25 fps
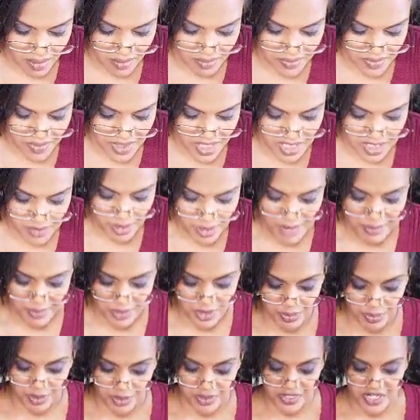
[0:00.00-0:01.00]
these
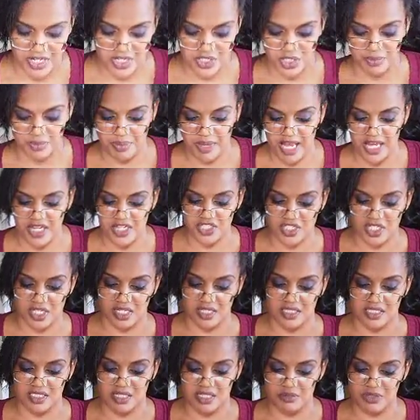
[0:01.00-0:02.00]
people's
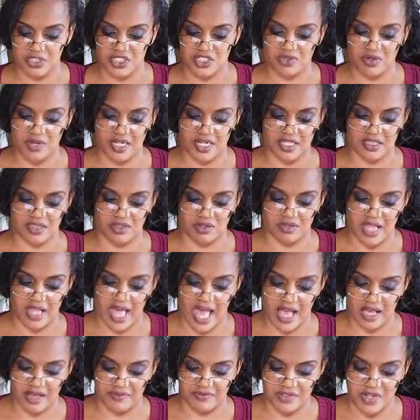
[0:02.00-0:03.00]
participation demonstrated their
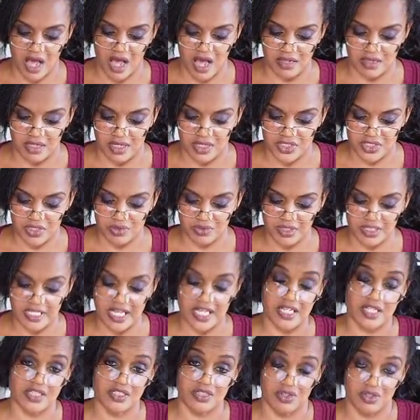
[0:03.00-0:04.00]
lack of knowledge
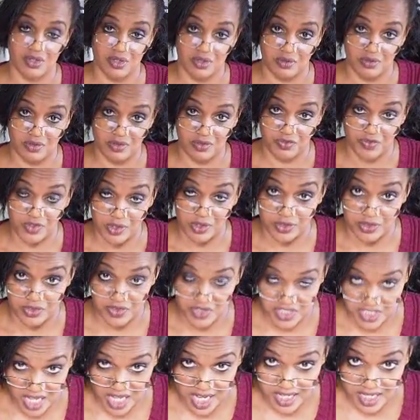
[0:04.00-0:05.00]
relating to the field of
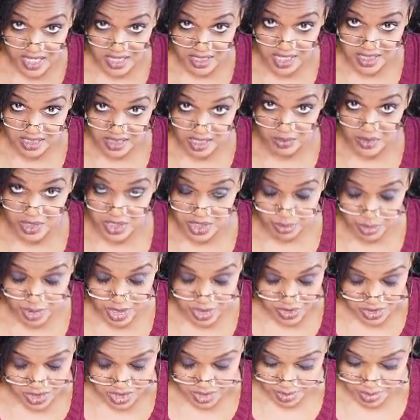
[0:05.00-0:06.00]
study that they were
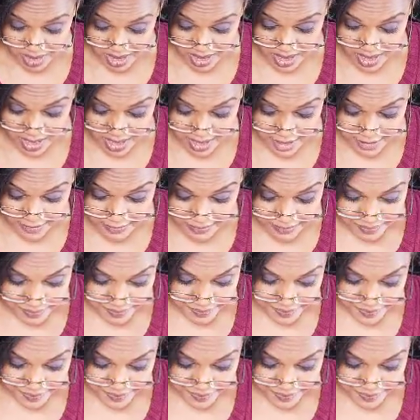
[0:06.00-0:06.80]
supposed to be in.